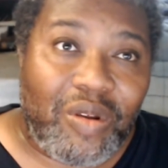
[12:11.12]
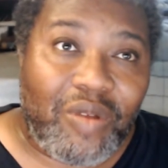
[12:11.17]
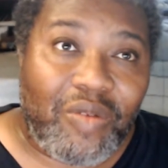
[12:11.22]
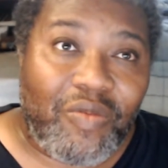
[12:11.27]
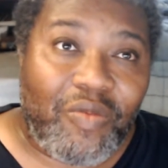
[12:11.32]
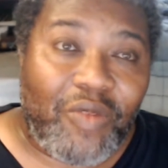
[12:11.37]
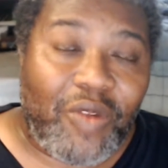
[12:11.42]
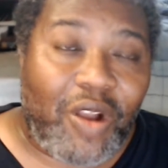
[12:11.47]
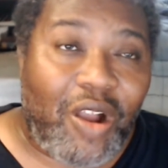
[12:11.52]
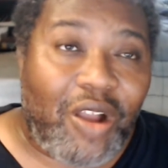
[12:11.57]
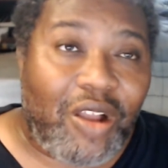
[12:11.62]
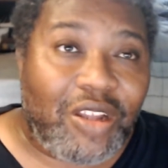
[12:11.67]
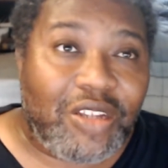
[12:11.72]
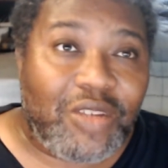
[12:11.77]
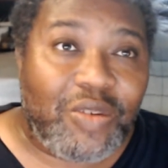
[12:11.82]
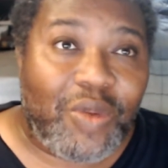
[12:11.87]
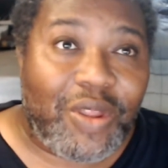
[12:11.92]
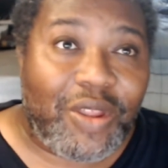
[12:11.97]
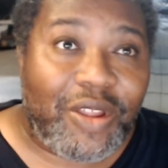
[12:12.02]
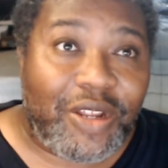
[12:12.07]

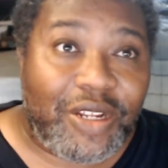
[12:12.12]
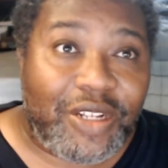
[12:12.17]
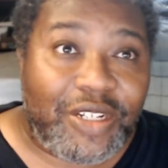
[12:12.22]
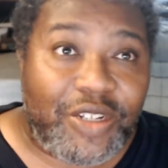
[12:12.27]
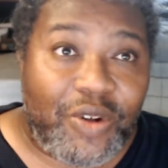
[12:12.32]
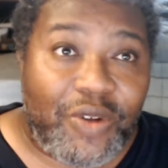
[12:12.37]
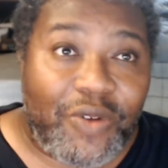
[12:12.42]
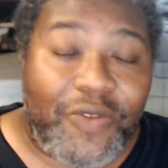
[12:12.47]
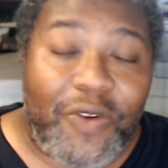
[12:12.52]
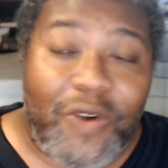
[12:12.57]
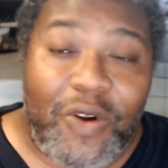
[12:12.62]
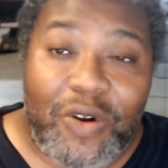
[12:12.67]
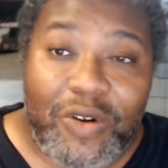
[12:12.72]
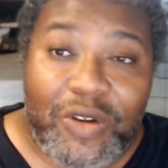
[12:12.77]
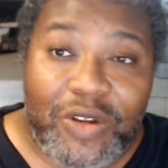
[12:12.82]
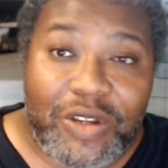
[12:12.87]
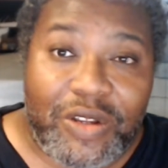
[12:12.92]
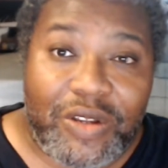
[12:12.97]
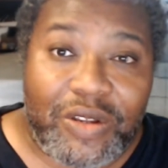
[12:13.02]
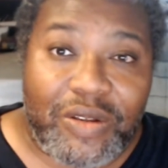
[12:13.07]
regardless whether it's your
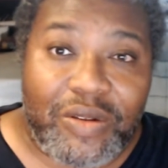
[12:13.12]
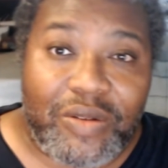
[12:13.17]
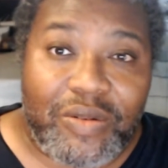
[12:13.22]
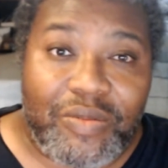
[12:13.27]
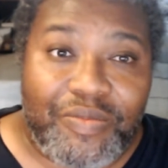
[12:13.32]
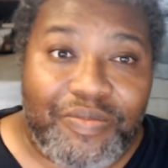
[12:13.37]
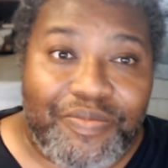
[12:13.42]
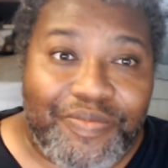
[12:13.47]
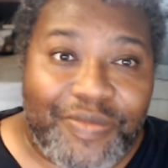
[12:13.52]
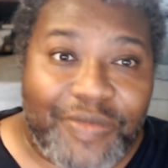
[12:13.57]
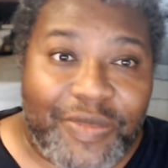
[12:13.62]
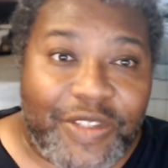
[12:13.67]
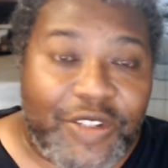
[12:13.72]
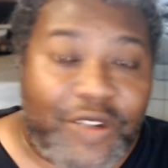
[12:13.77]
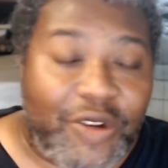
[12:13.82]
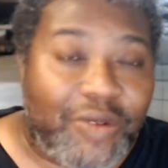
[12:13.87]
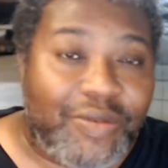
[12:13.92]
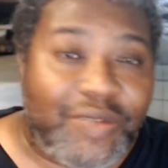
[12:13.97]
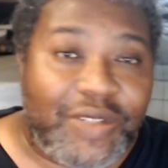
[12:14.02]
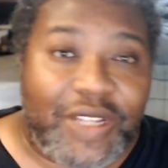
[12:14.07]
fault,
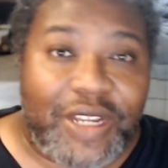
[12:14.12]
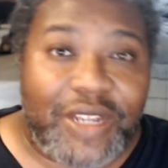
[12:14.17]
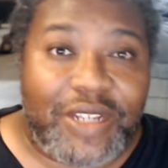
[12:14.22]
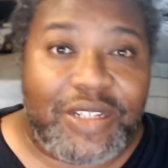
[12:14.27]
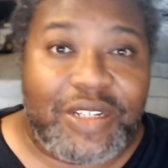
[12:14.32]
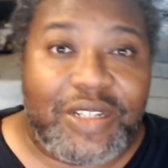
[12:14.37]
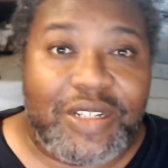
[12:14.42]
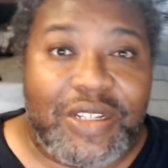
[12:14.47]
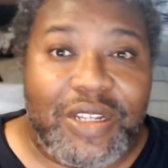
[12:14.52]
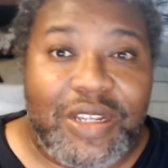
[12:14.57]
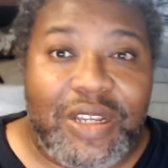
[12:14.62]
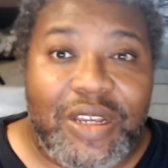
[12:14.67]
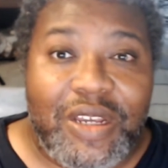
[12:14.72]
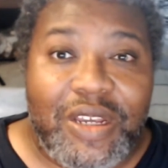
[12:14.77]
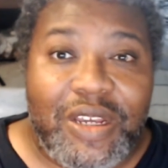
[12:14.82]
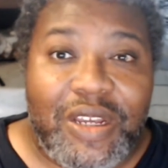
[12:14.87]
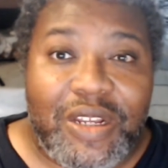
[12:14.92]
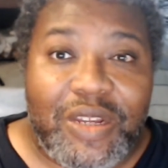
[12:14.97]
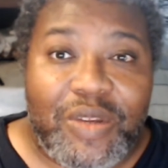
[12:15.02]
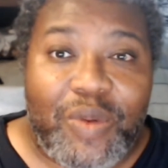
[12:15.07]
circumstances,
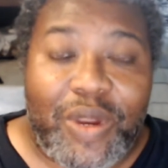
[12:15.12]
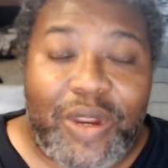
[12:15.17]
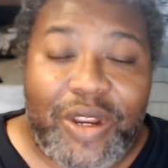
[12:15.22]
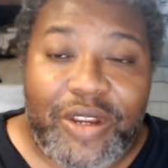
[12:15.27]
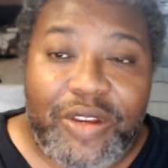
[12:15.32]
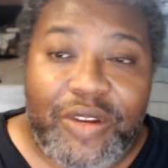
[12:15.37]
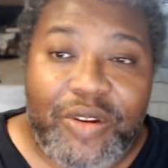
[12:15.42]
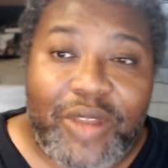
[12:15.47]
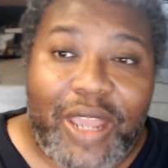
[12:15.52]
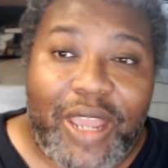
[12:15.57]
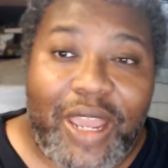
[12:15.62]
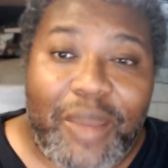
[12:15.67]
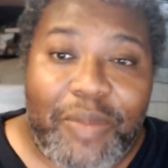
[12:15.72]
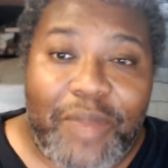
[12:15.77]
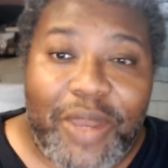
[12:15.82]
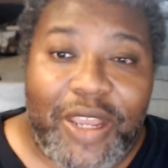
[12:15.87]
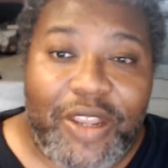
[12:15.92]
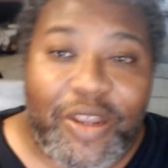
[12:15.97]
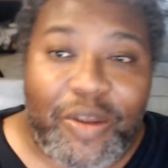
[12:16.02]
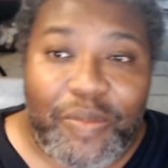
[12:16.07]
to where you can't
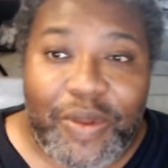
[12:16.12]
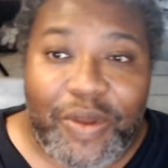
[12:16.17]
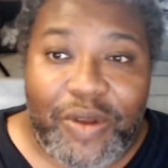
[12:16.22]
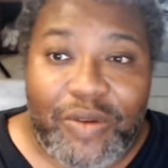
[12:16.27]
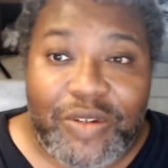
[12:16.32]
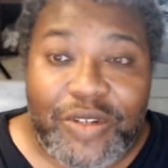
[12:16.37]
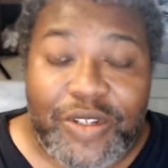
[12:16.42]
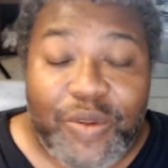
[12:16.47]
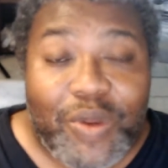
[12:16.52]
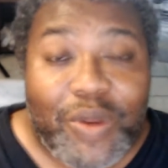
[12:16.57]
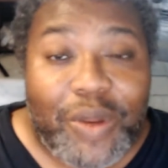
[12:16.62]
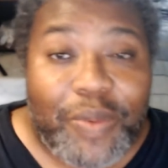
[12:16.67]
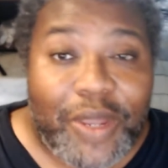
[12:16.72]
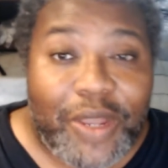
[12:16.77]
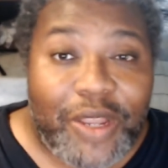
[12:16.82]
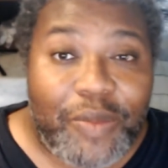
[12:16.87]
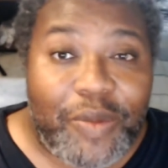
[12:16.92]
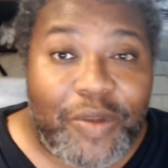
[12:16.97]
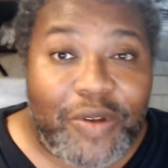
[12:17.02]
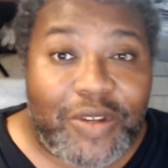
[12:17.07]
pay your bills. You want to
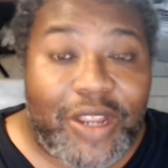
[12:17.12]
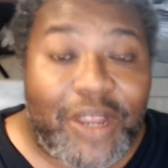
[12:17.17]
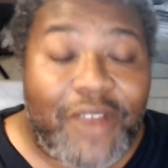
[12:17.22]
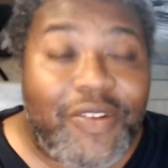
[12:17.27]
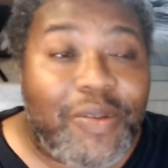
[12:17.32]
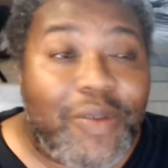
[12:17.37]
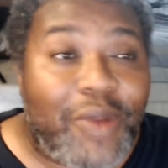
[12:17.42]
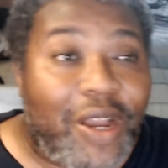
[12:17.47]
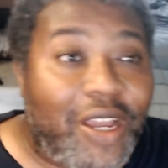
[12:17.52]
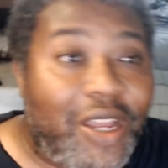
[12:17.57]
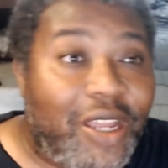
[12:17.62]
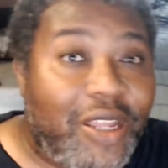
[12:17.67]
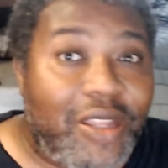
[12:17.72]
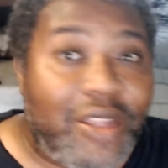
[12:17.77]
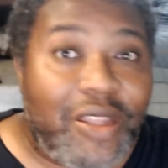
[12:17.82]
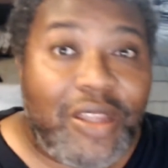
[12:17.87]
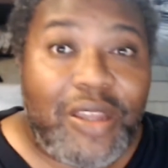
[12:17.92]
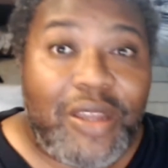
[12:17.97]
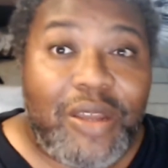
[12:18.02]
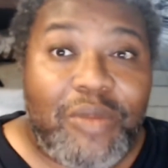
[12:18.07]
pay your bills.
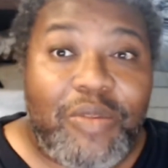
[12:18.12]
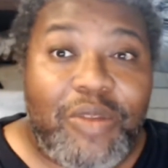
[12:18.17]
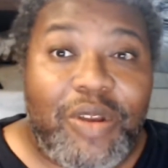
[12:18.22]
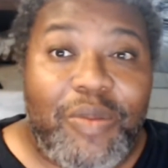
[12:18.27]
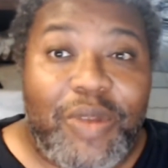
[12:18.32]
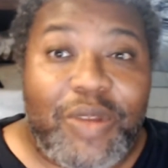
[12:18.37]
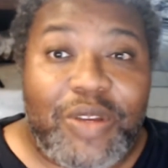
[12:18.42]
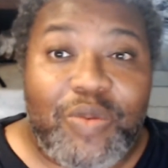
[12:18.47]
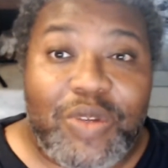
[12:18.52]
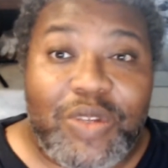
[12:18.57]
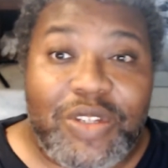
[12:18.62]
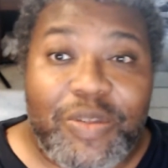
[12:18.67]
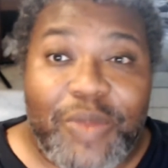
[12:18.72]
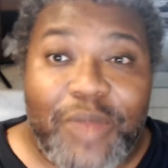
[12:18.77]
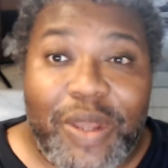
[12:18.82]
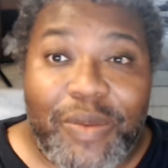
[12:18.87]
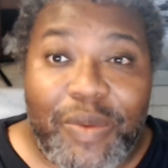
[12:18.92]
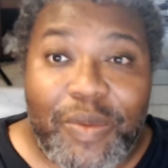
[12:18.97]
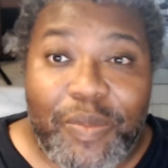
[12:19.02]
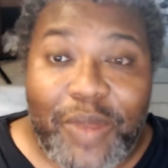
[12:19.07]
Everybody pretty much wants to
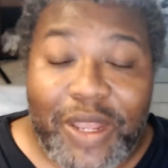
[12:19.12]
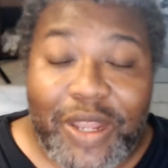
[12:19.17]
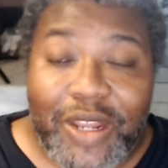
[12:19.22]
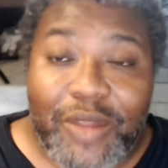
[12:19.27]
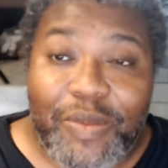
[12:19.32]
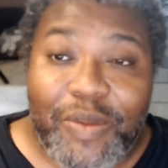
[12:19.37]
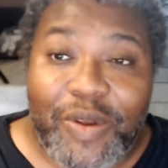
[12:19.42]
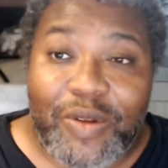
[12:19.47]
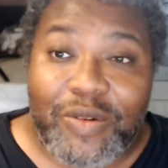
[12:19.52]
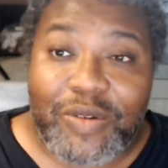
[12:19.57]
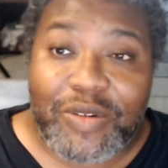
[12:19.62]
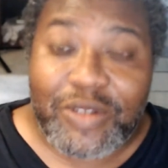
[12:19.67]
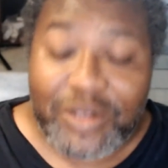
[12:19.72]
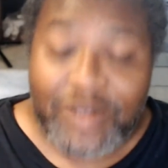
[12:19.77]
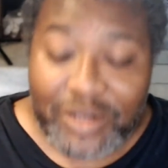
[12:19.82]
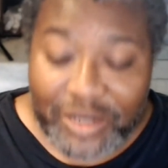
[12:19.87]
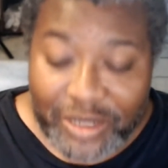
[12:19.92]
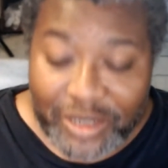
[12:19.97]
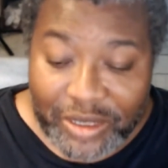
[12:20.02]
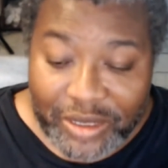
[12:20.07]
be able to pay their bills,
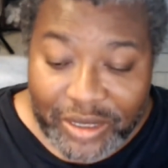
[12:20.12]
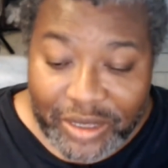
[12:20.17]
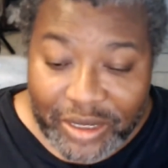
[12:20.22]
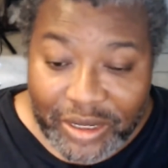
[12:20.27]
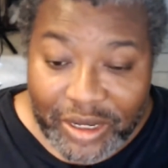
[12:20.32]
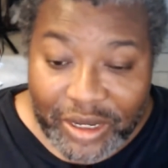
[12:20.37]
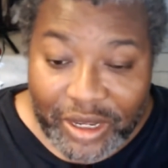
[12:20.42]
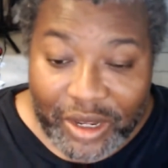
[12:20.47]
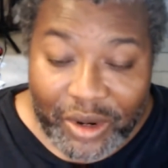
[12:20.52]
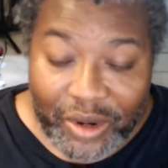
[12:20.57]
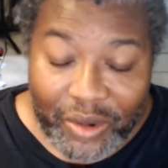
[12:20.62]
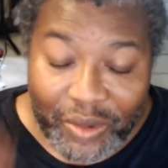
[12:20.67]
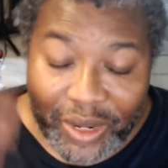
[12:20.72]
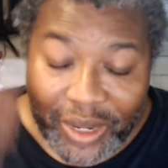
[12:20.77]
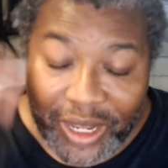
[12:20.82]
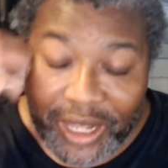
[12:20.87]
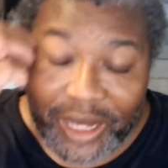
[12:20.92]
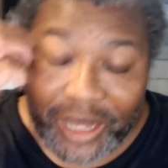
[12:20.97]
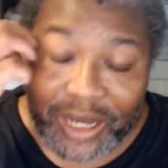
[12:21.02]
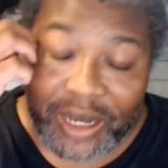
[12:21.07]

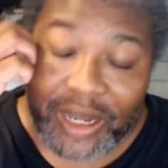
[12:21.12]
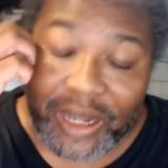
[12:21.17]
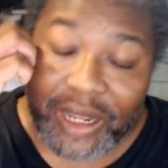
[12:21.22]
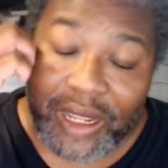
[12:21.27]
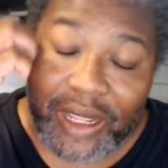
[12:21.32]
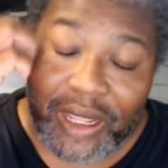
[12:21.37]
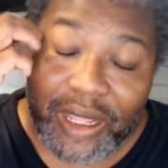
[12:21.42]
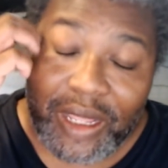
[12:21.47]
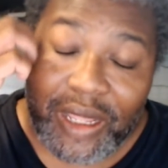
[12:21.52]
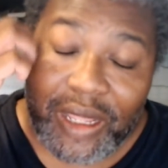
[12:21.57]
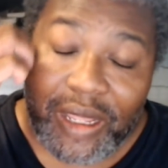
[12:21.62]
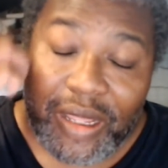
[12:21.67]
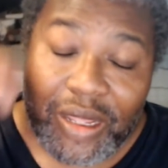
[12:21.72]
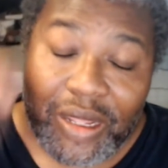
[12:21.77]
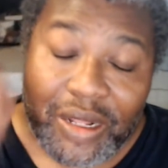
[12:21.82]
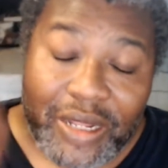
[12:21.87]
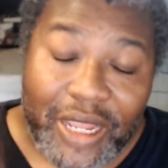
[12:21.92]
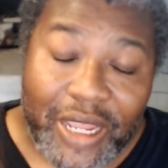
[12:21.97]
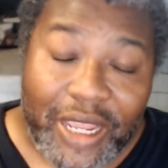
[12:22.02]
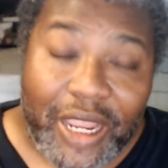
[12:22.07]
and
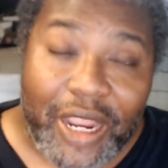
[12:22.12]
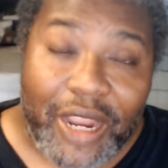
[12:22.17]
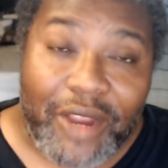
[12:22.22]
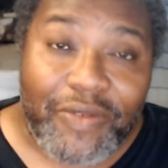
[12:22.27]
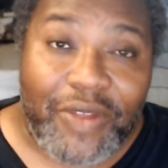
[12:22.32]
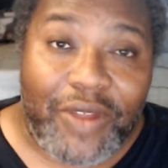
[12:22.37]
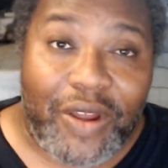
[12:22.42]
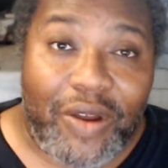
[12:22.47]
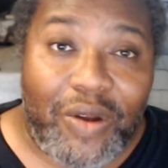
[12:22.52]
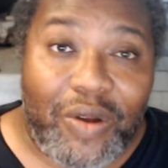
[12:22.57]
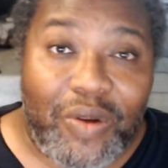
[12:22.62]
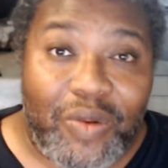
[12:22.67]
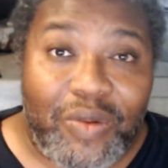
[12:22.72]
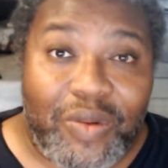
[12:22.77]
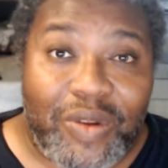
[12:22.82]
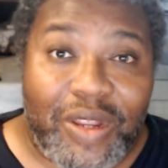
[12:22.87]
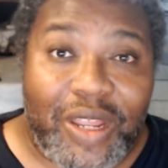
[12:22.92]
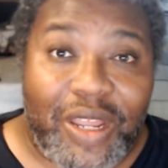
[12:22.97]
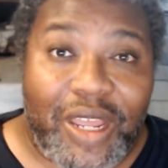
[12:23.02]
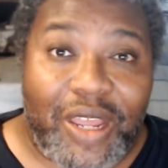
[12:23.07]
take care of their
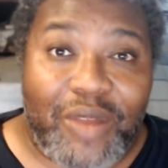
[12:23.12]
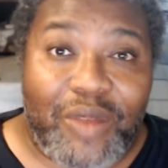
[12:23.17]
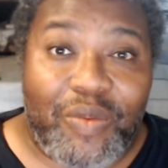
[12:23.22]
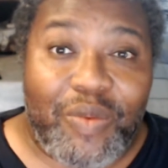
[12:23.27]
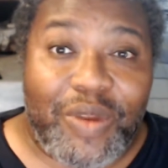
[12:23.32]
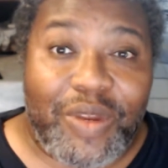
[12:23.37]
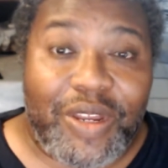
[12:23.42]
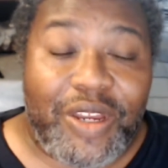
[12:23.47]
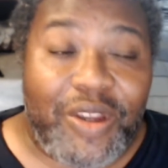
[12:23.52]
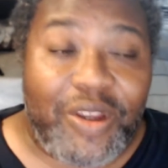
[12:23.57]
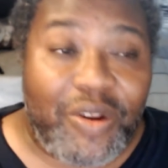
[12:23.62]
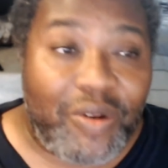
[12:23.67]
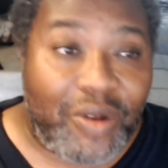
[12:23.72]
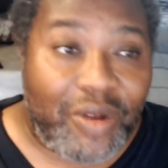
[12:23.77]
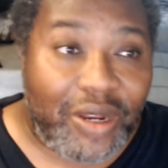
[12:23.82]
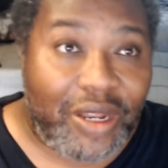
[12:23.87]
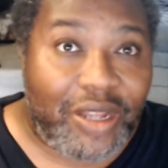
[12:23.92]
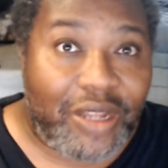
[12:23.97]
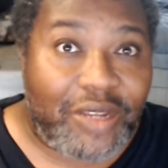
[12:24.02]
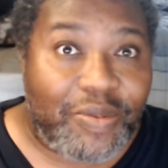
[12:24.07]
own. And when
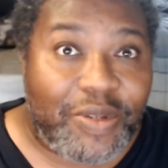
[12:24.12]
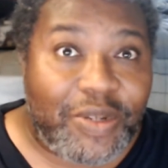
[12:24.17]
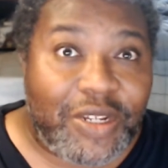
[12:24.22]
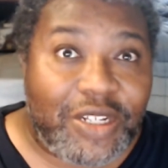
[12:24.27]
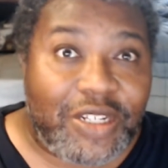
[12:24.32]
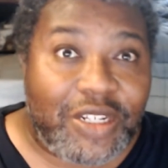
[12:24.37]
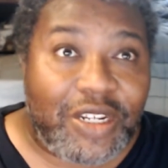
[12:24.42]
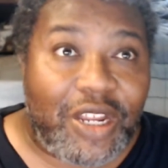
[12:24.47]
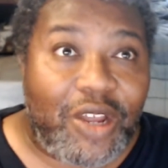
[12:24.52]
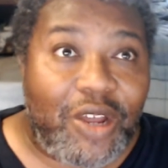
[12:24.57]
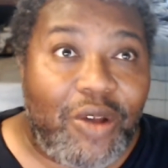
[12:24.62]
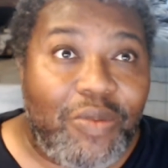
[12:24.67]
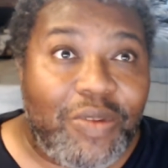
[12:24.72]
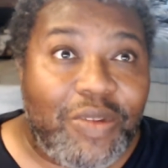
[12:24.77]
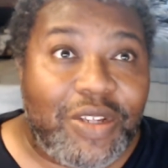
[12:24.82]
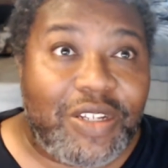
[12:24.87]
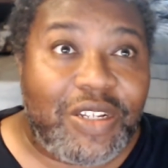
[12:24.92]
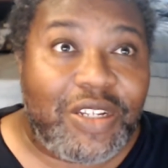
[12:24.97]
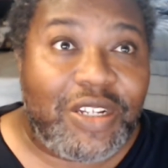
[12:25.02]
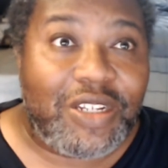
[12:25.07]
you're in this position of
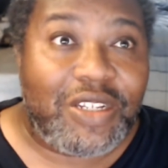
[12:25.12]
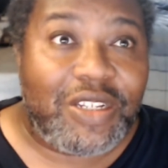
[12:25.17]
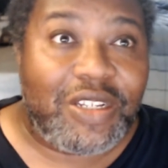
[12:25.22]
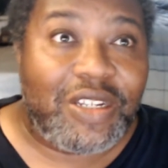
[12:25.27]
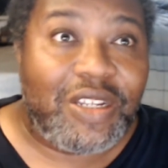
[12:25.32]
helplessness,